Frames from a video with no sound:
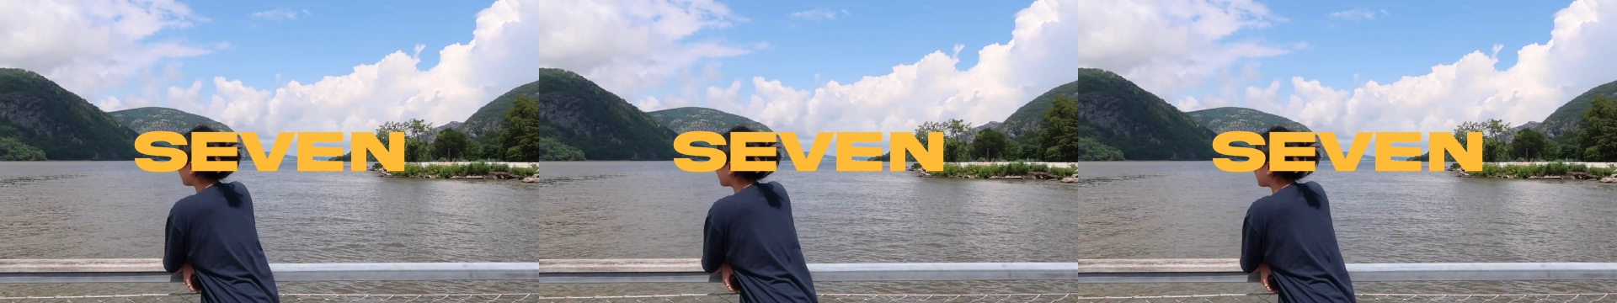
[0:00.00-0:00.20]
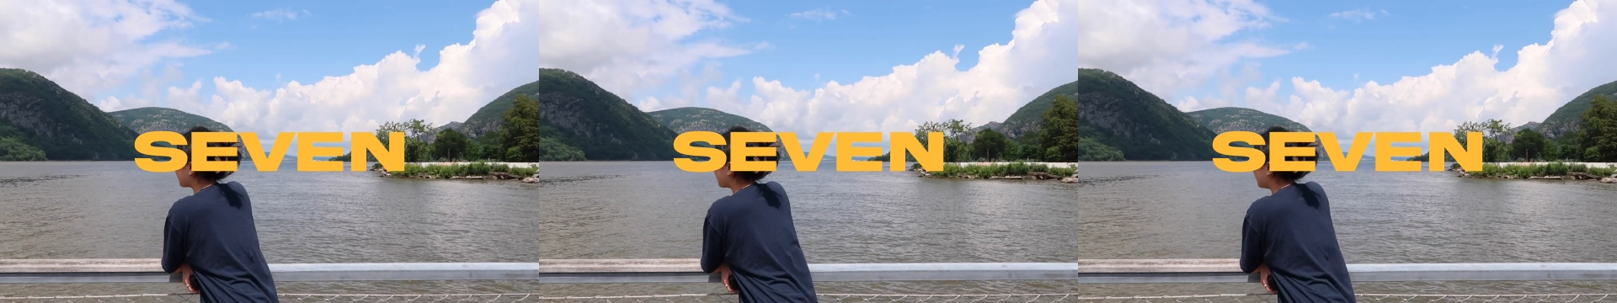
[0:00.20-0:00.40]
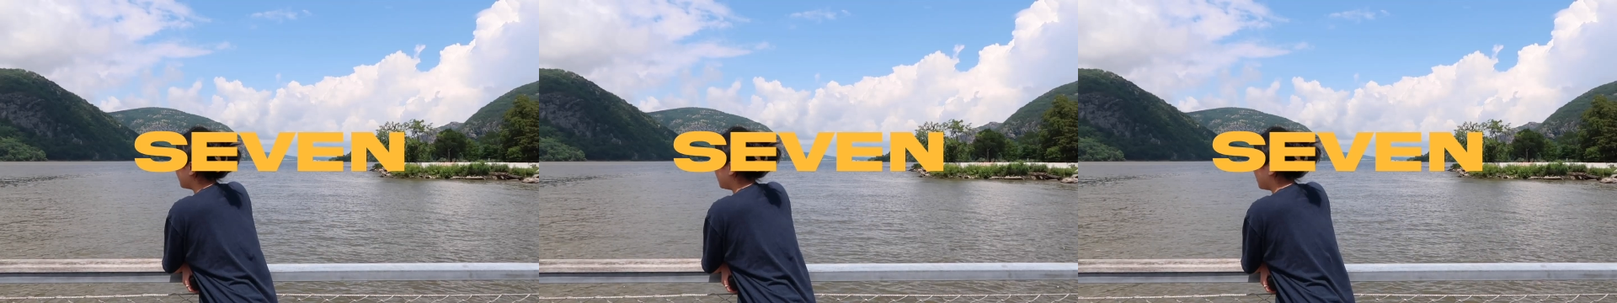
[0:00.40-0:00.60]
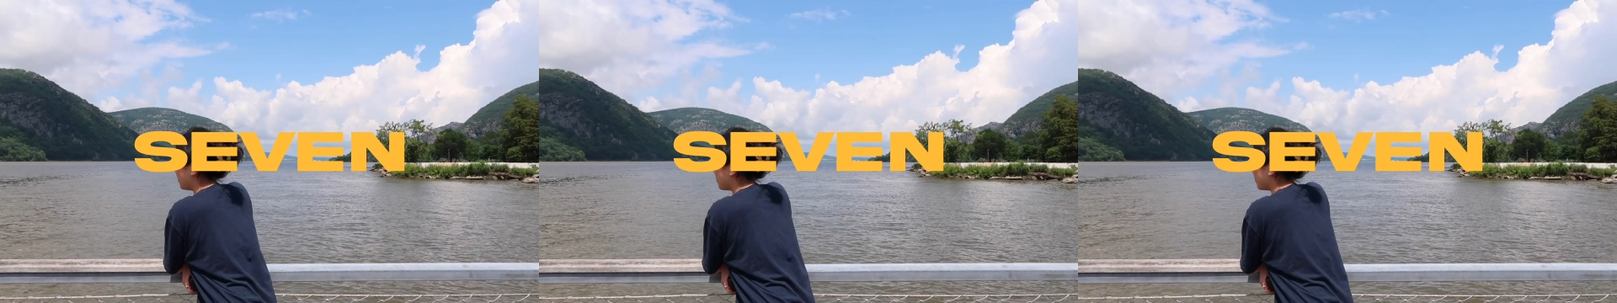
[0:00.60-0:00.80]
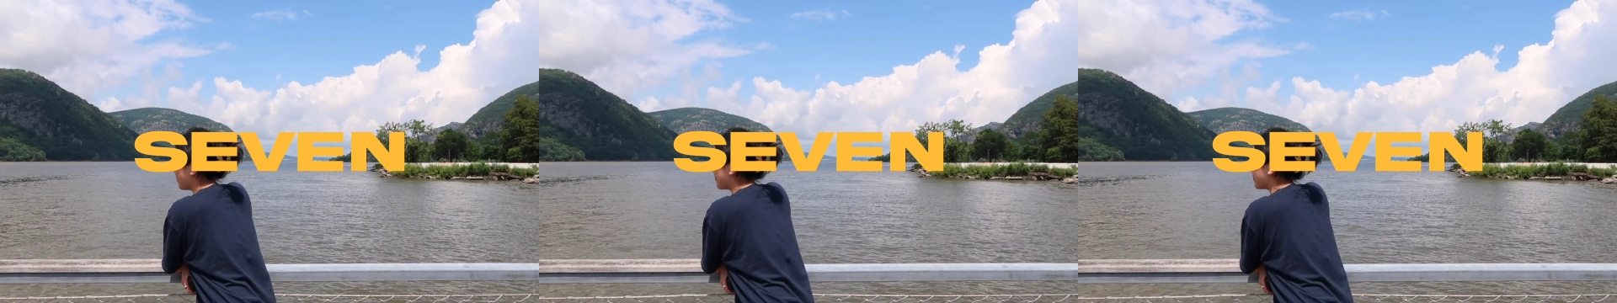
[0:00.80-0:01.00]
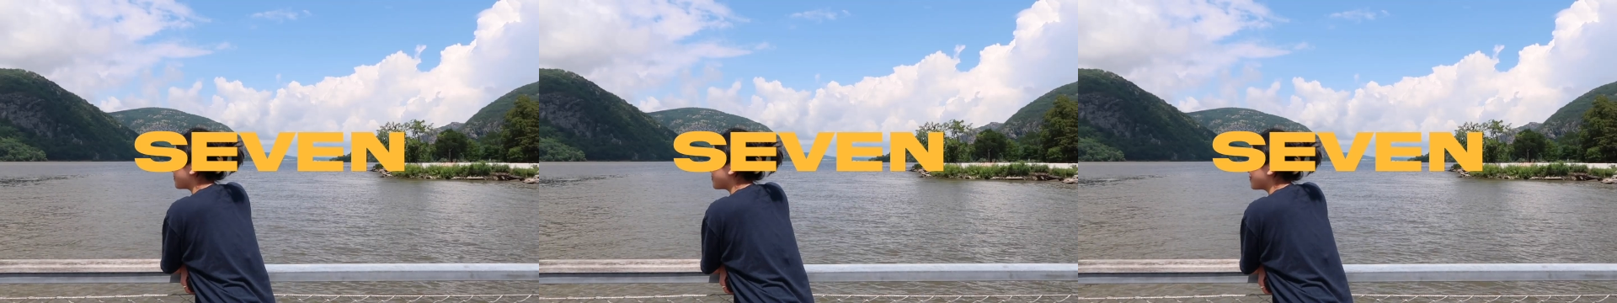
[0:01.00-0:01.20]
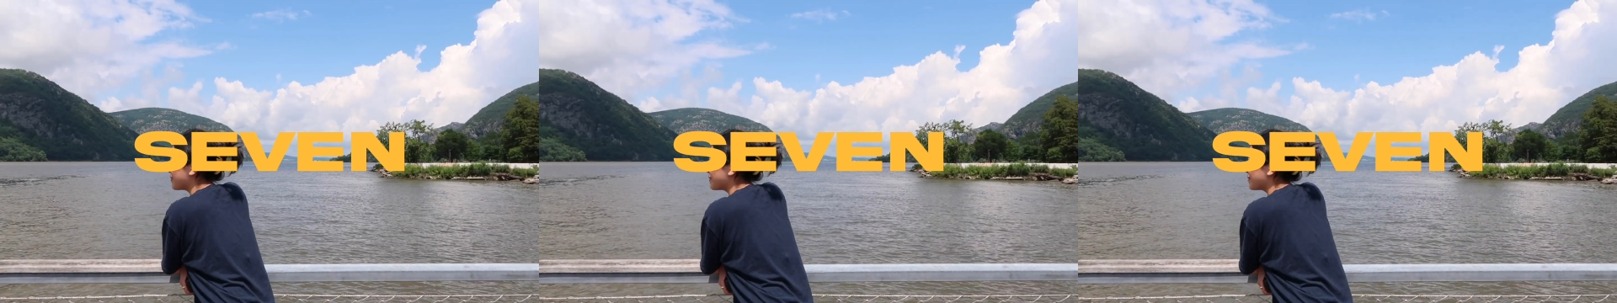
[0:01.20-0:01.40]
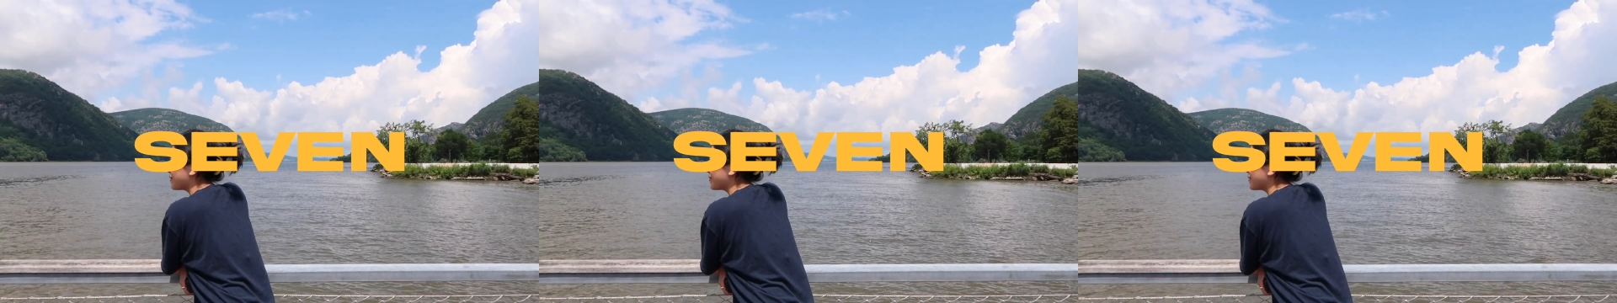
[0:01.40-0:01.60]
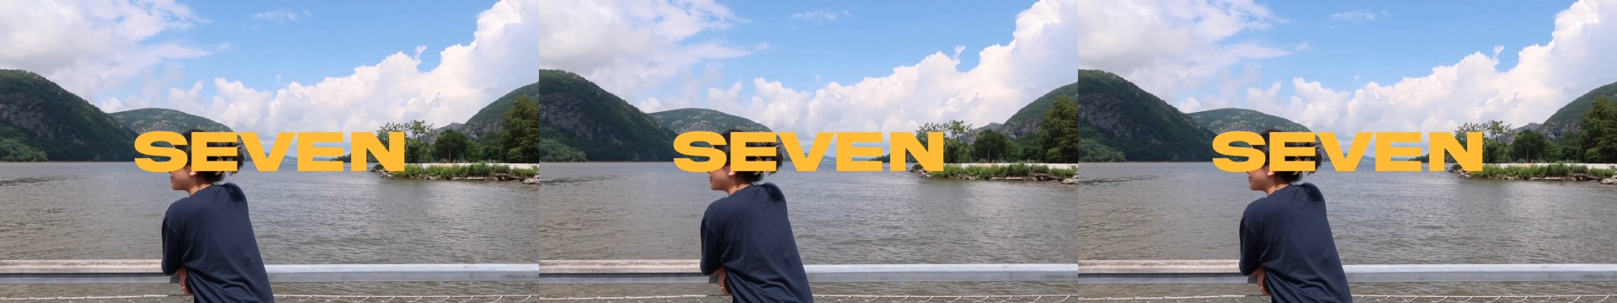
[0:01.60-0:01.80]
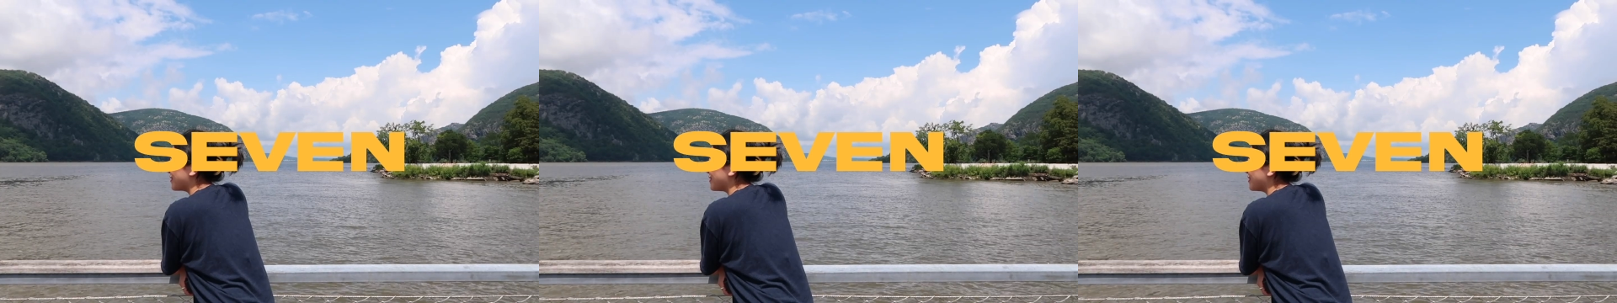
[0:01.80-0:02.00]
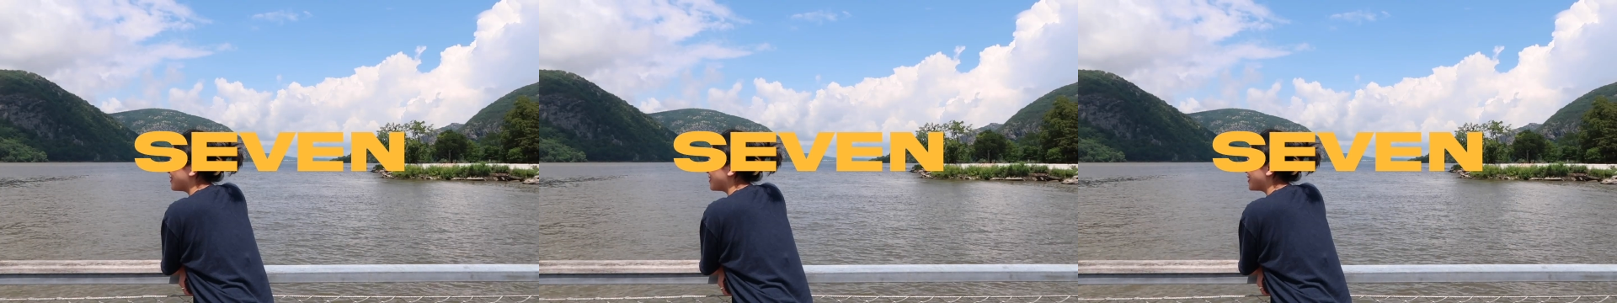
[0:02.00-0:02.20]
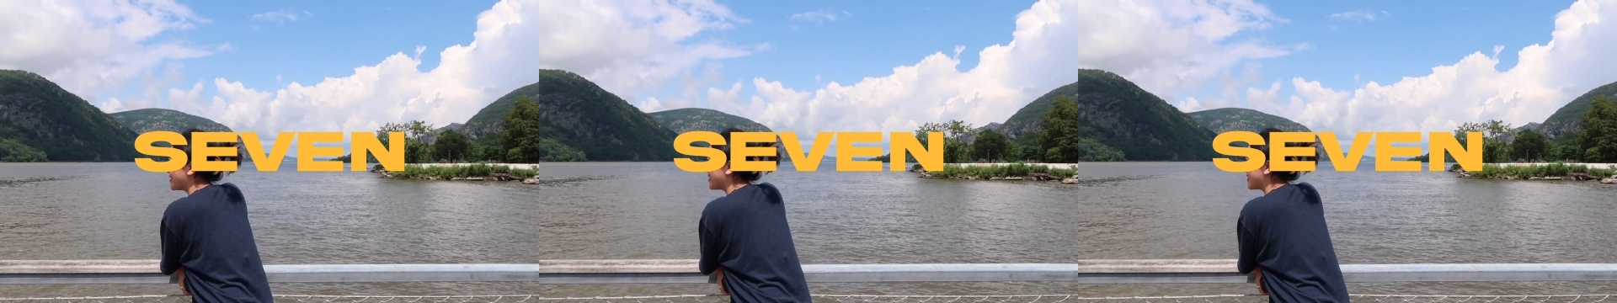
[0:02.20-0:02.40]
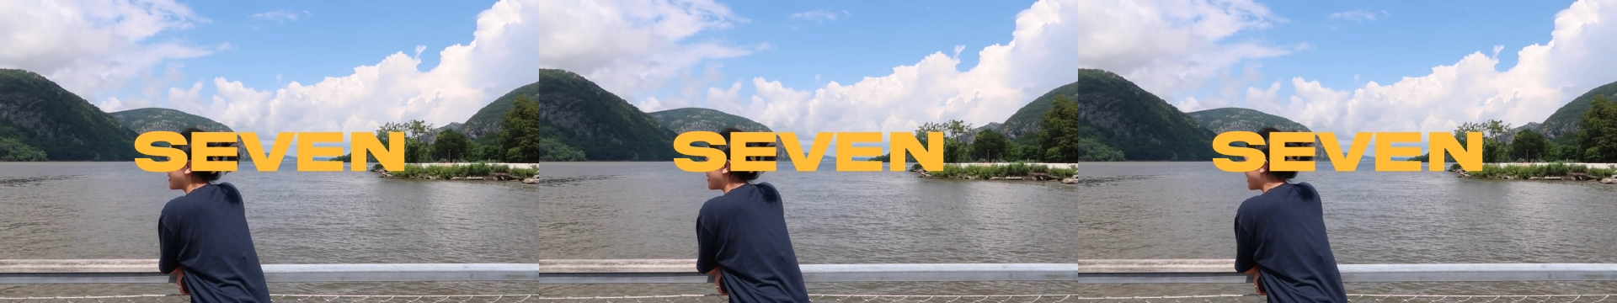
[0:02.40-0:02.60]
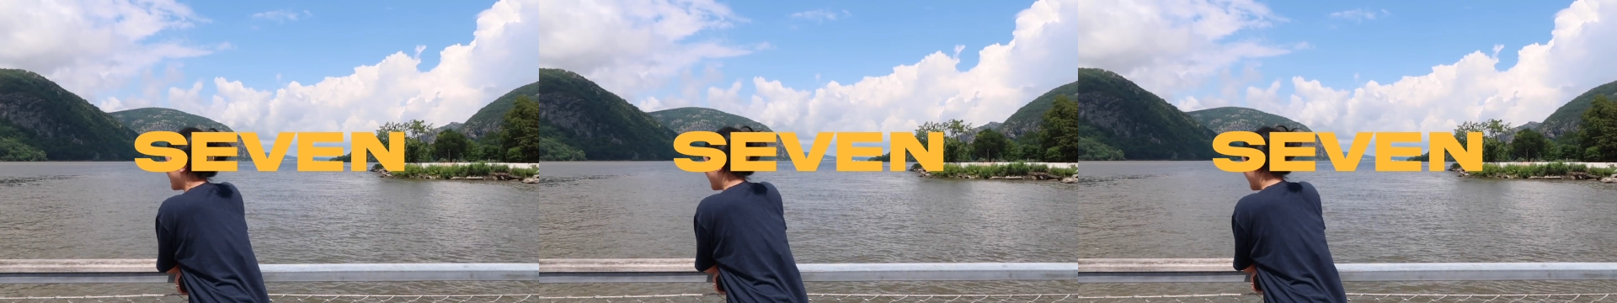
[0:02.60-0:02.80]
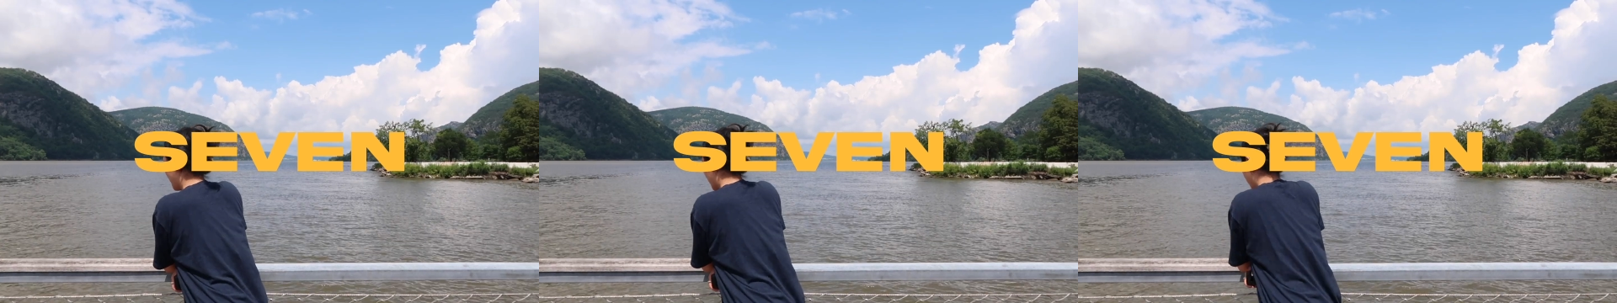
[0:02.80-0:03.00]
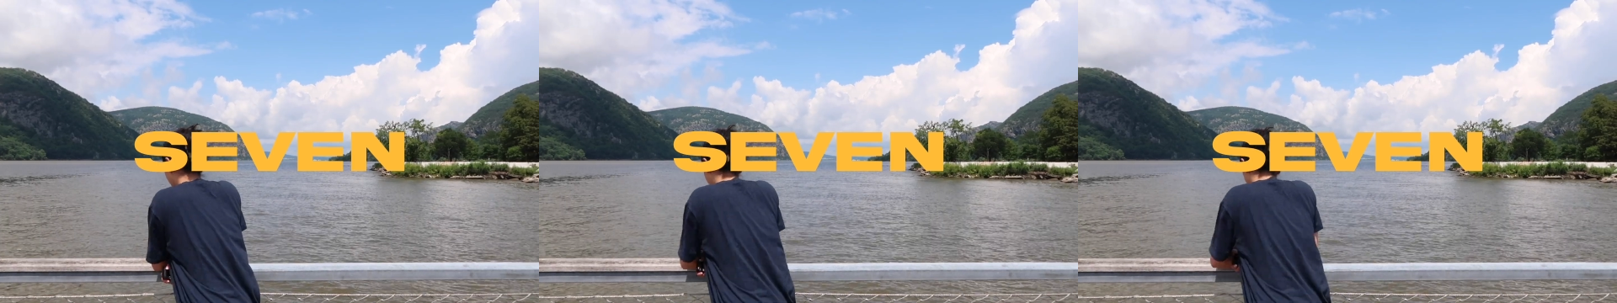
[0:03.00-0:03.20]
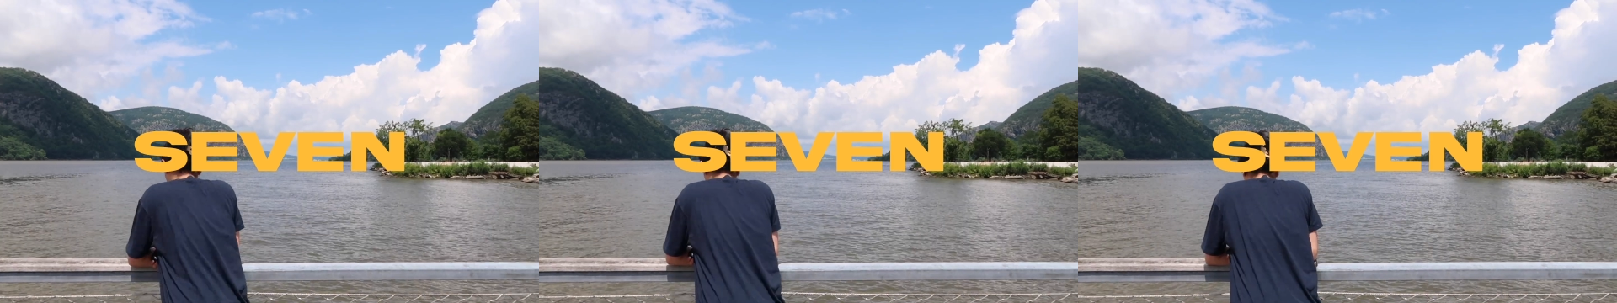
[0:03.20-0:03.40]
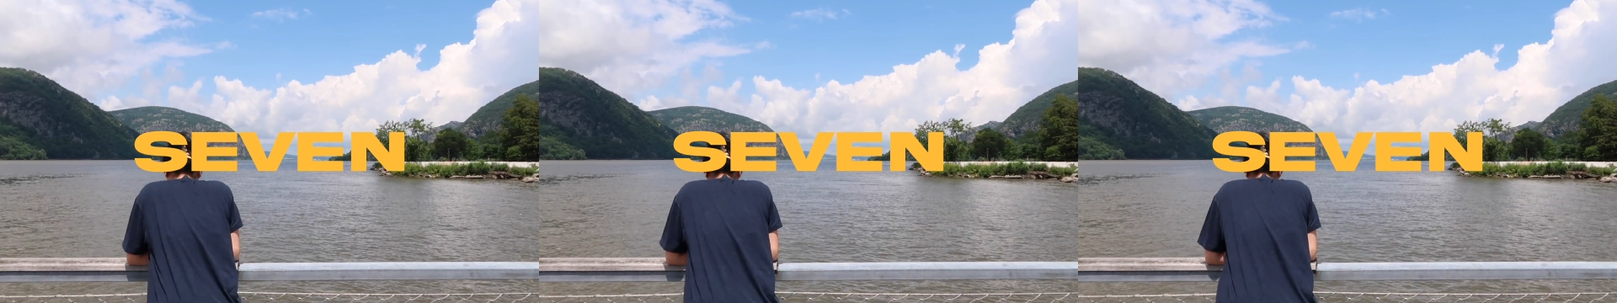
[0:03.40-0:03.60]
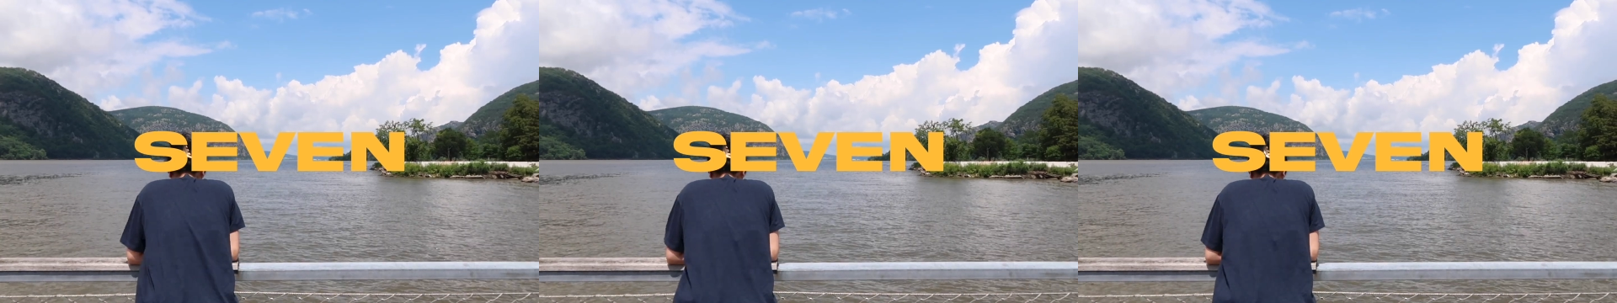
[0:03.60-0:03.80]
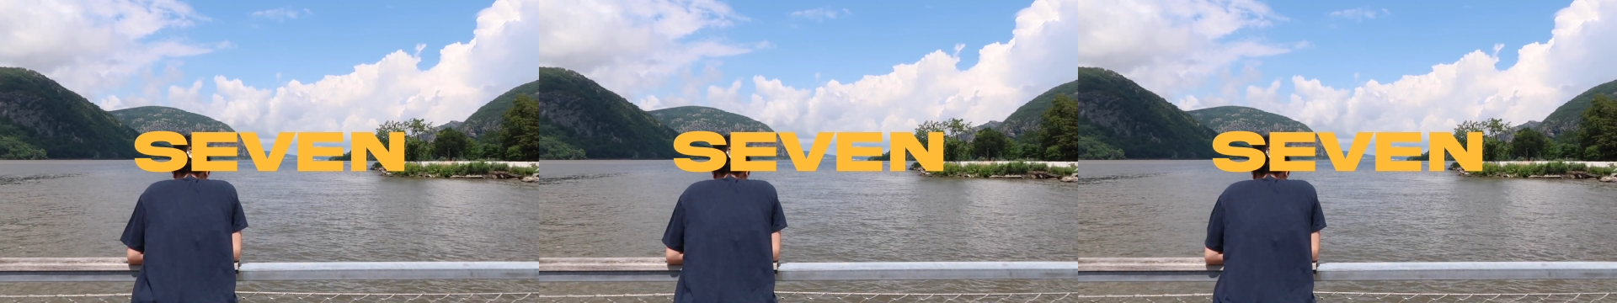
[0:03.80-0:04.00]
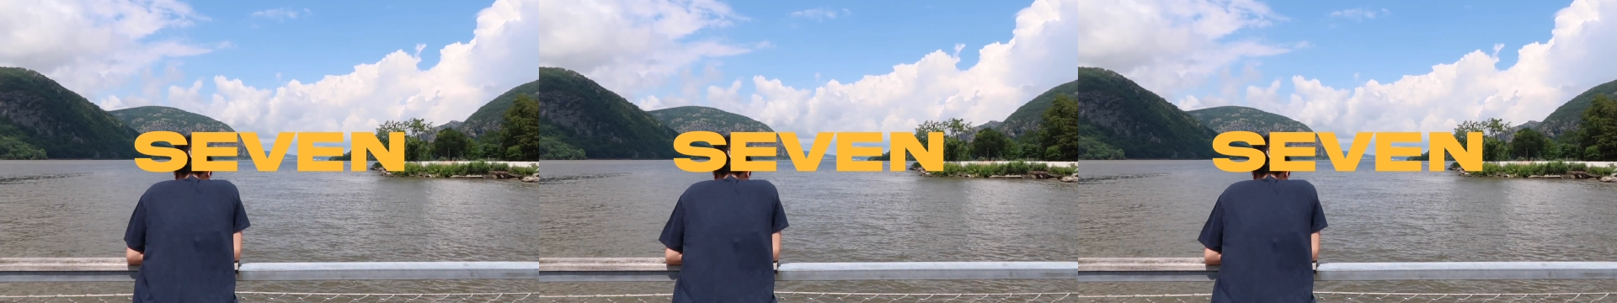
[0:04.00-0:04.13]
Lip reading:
Nobody's mouth can be seen.